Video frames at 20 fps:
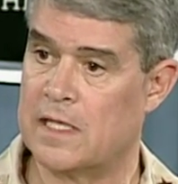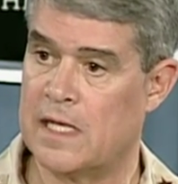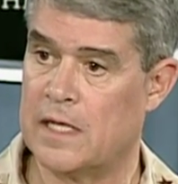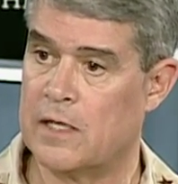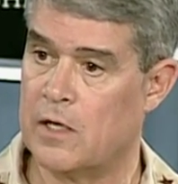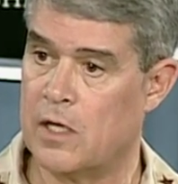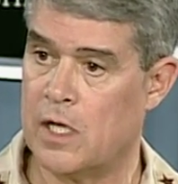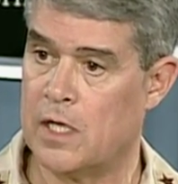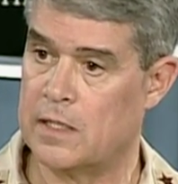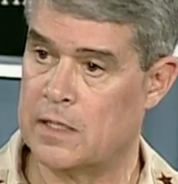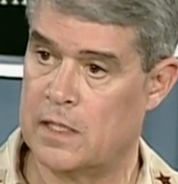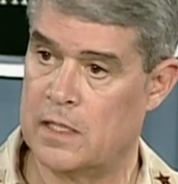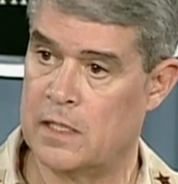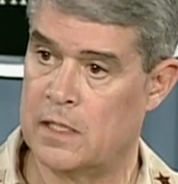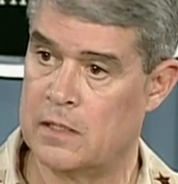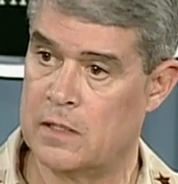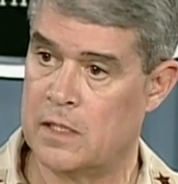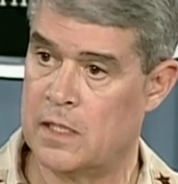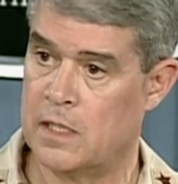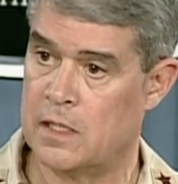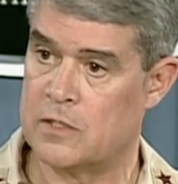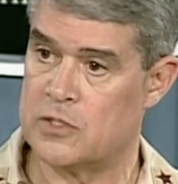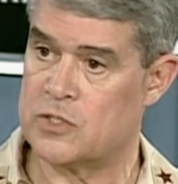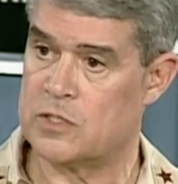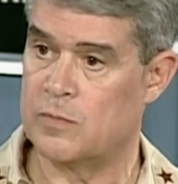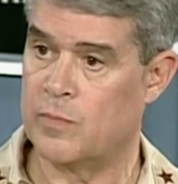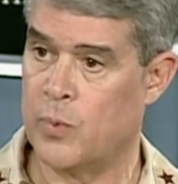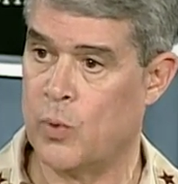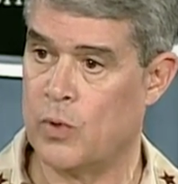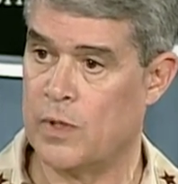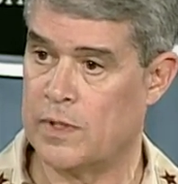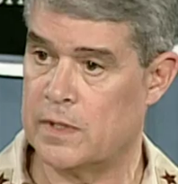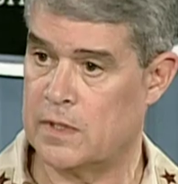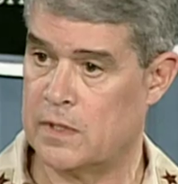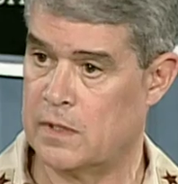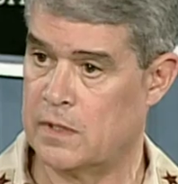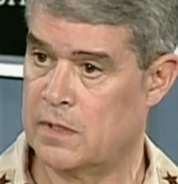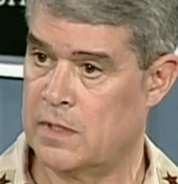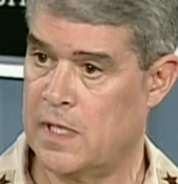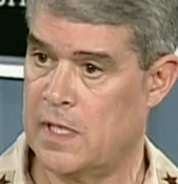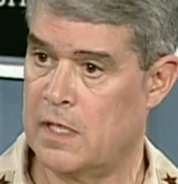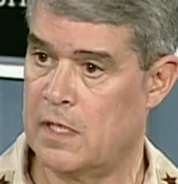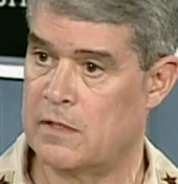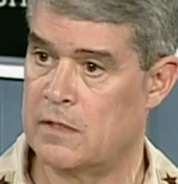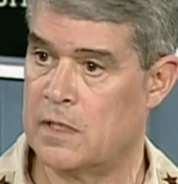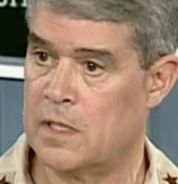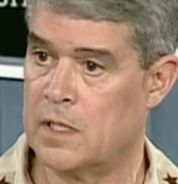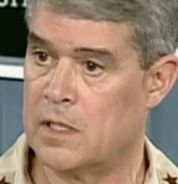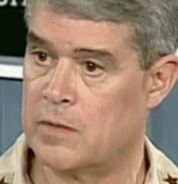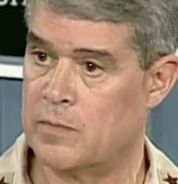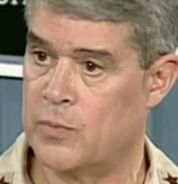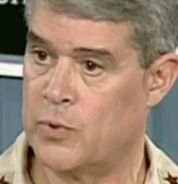that on and, and support that, I think,